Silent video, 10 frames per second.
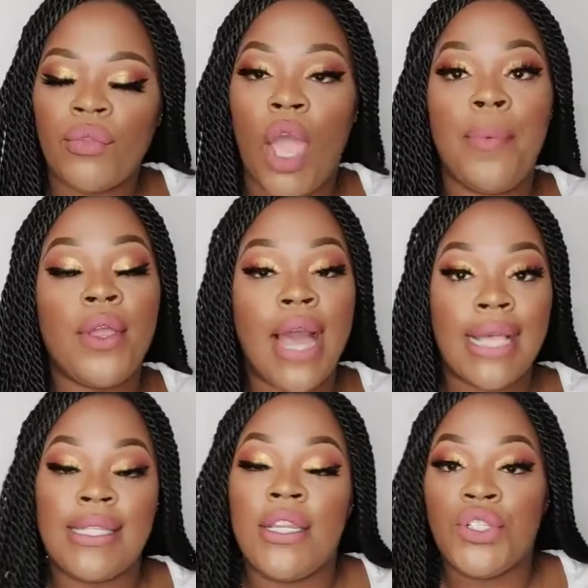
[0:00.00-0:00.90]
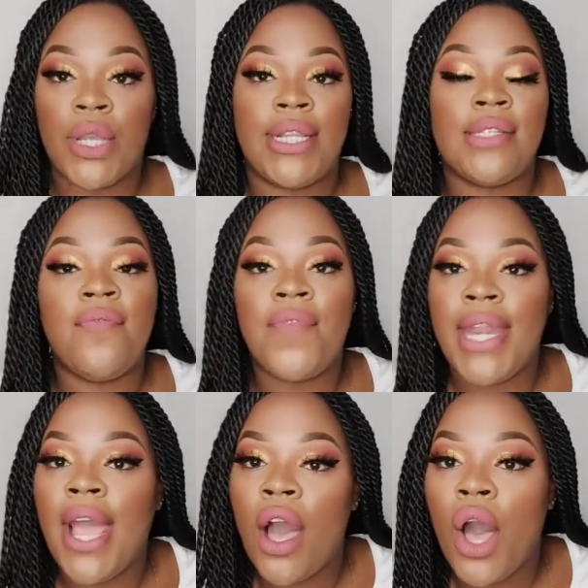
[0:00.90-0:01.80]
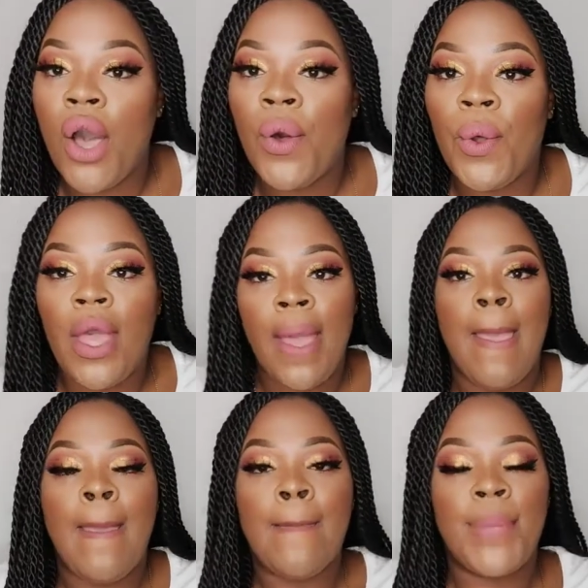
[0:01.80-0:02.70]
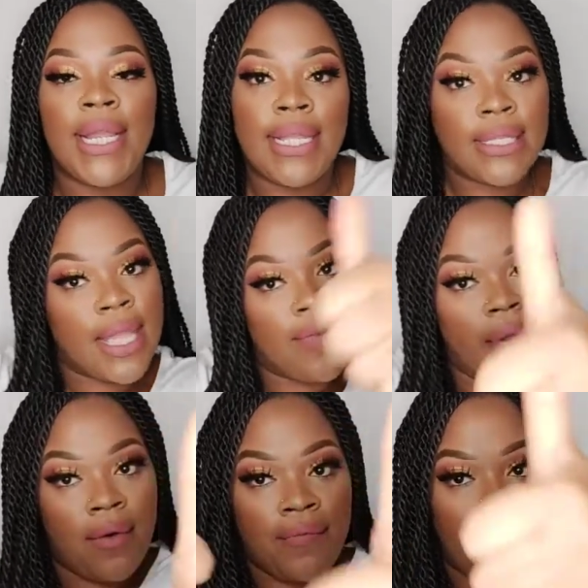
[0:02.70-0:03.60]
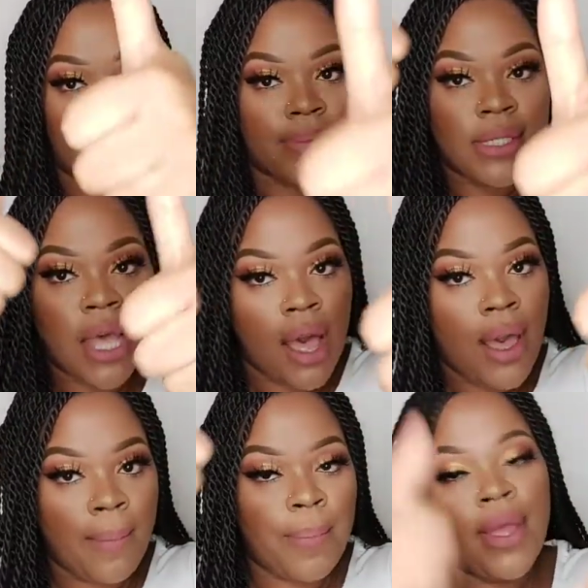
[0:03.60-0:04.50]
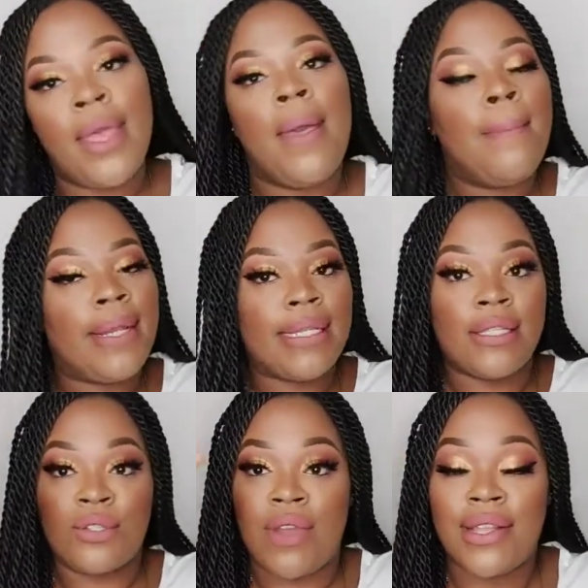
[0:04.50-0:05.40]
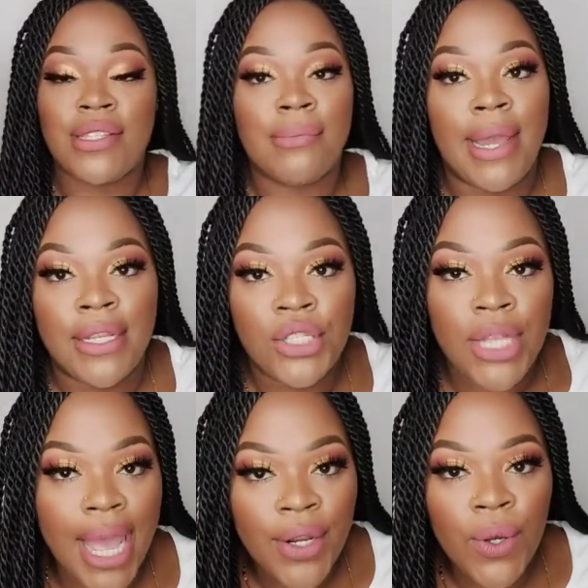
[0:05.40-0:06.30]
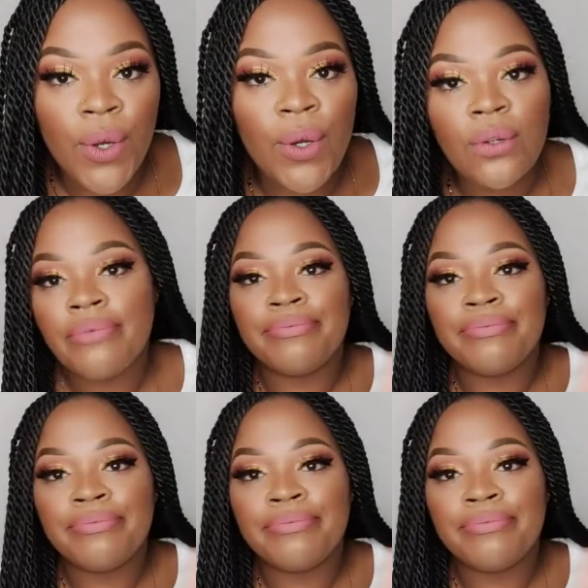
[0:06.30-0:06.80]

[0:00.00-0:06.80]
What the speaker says: I hope you guys did enjoy this video. Please give it a thumbs up. Please subscribe to my channel.